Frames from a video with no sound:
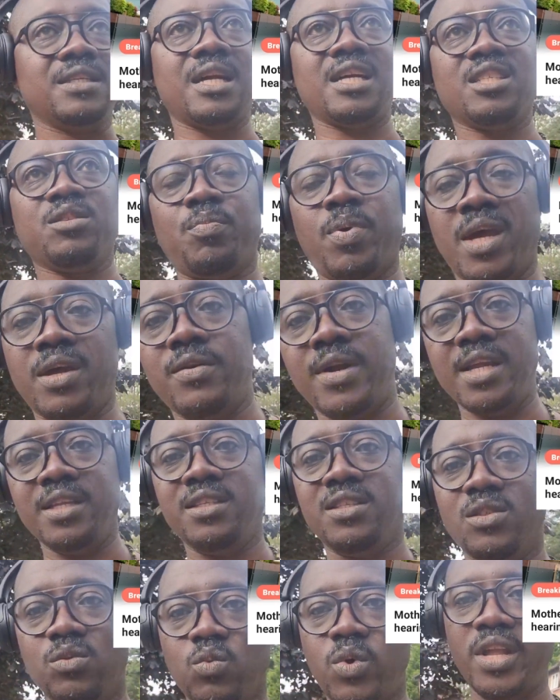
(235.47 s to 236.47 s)
as
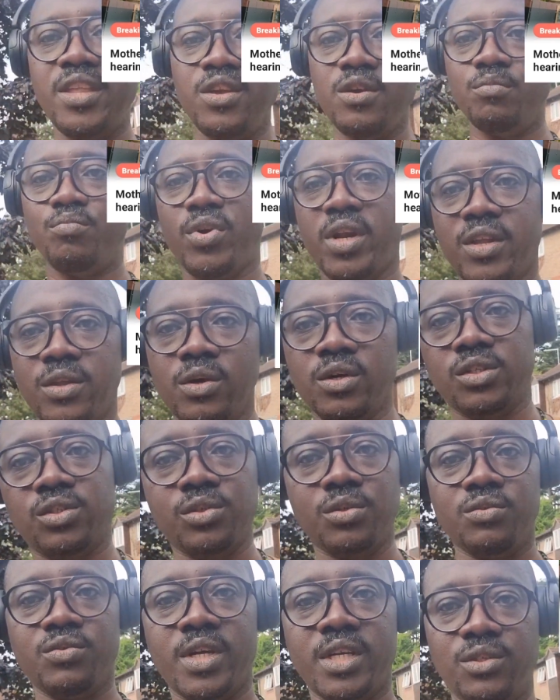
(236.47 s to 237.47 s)
parents, when you bring your
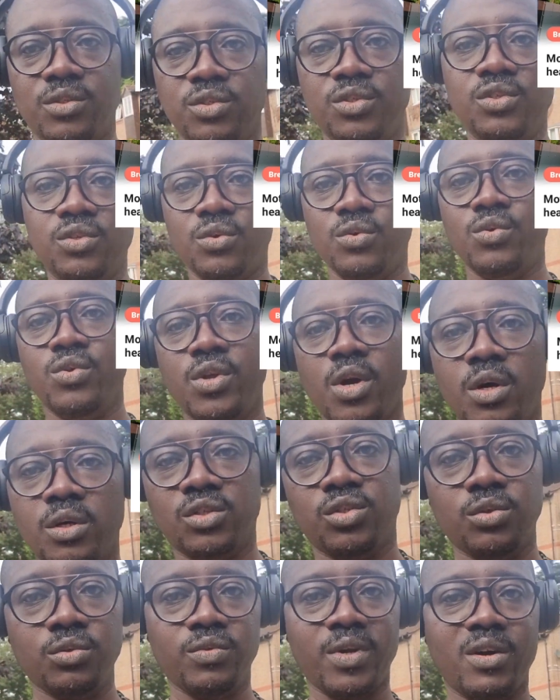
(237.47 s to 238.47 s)
children to school, your
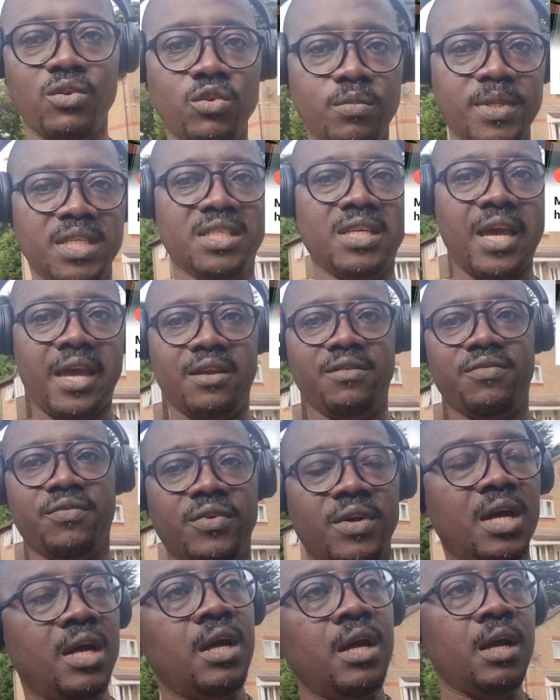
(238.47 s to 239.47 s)
children will be safe?
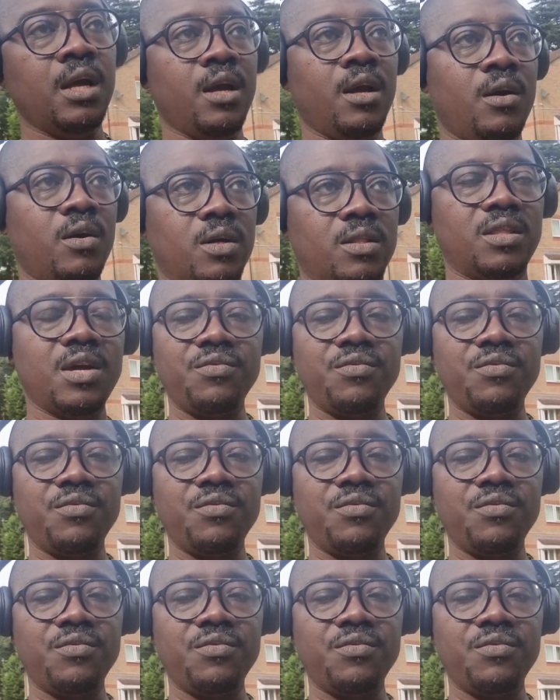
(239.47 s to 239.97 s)
The